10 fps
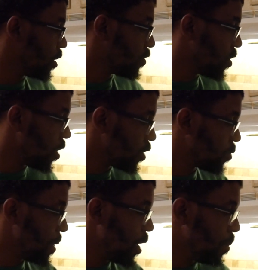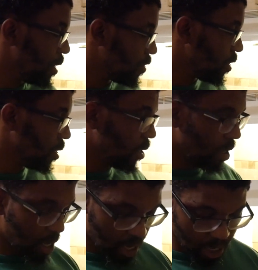to start experimenting.
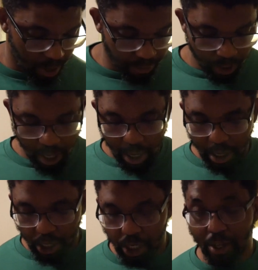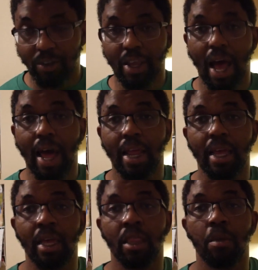Just
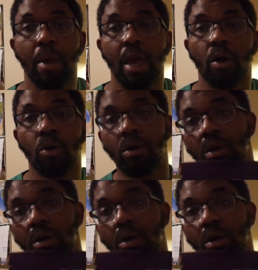got in the mail